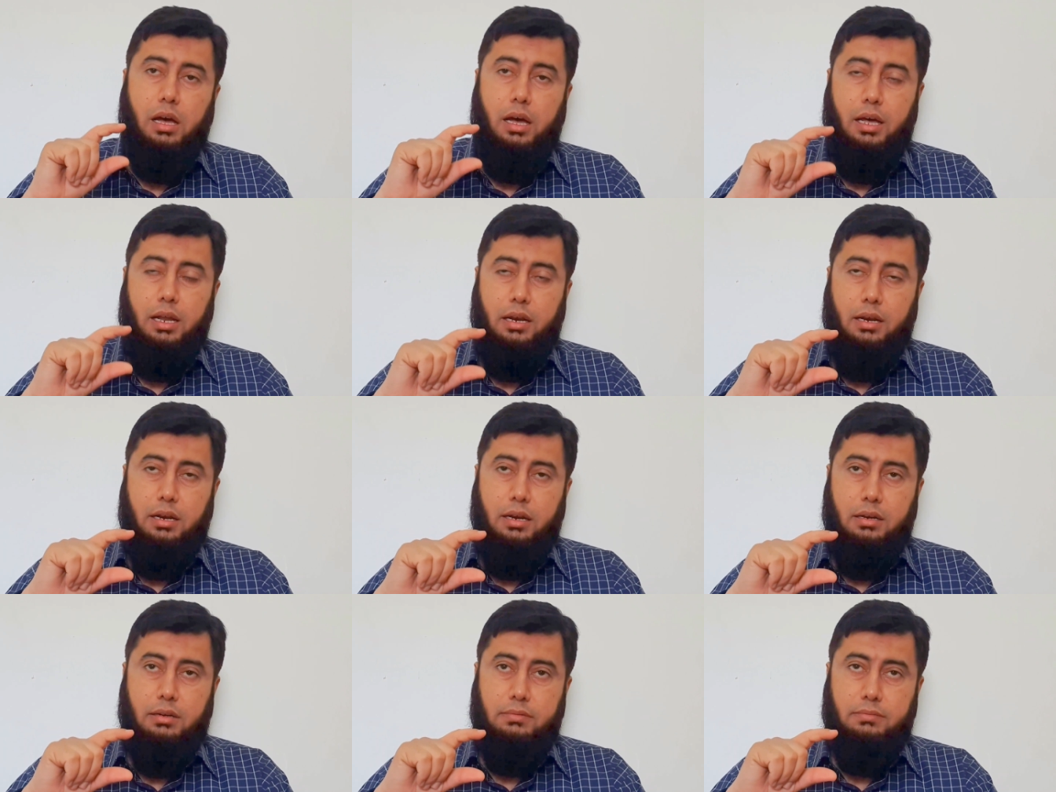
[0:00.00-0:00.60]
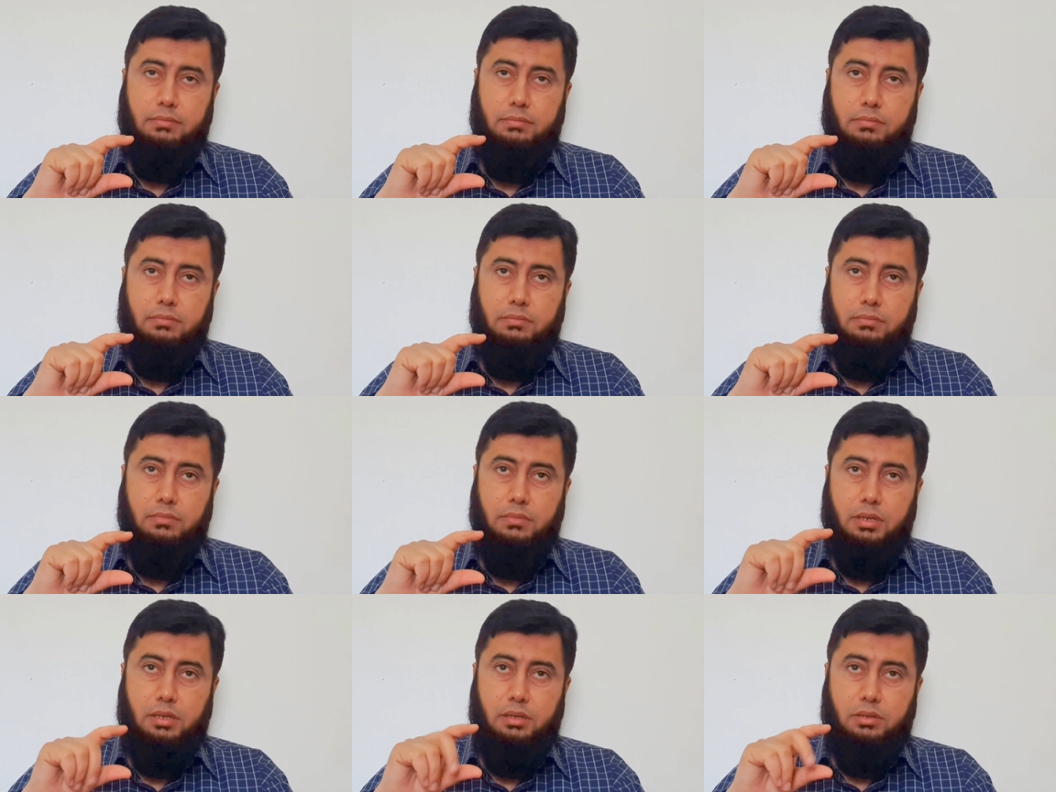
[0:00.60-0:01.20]
And
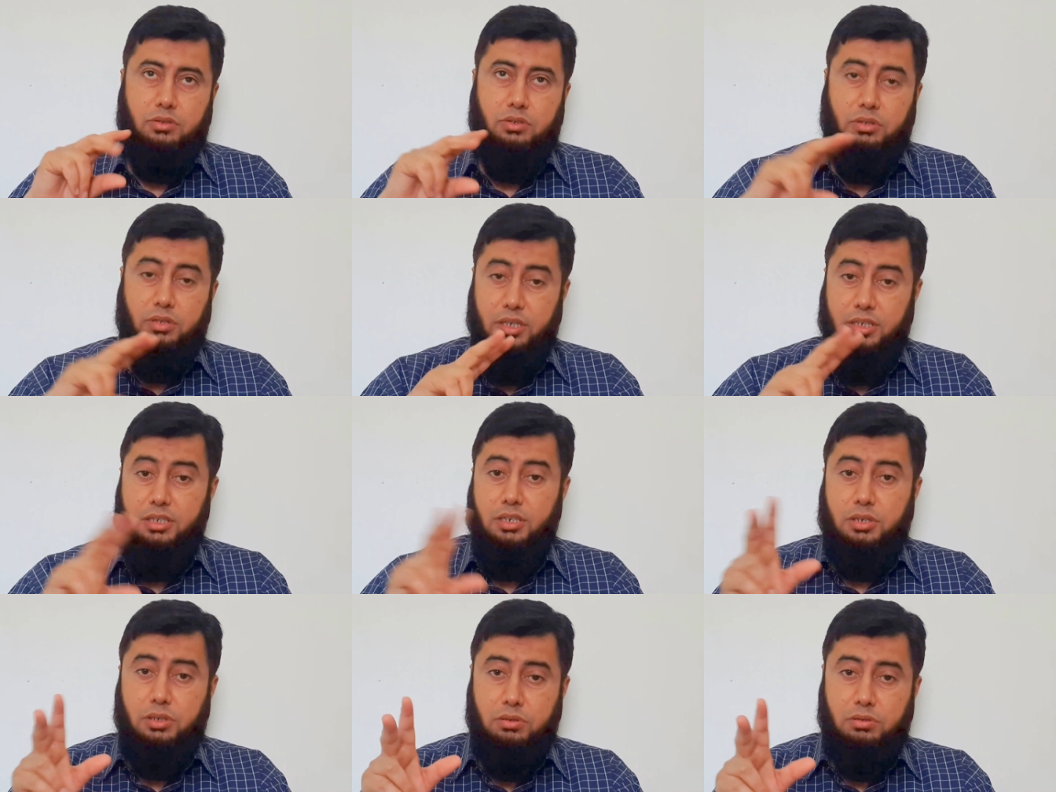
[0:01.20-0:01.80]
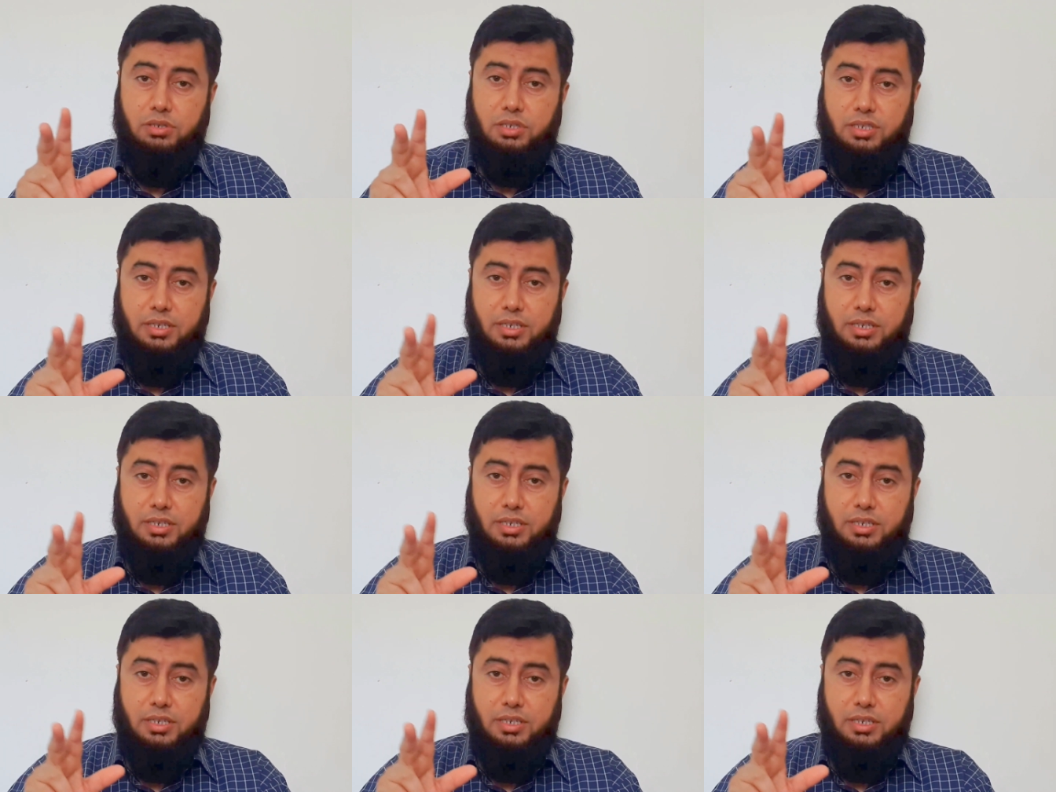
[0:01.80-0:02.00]
so these are 2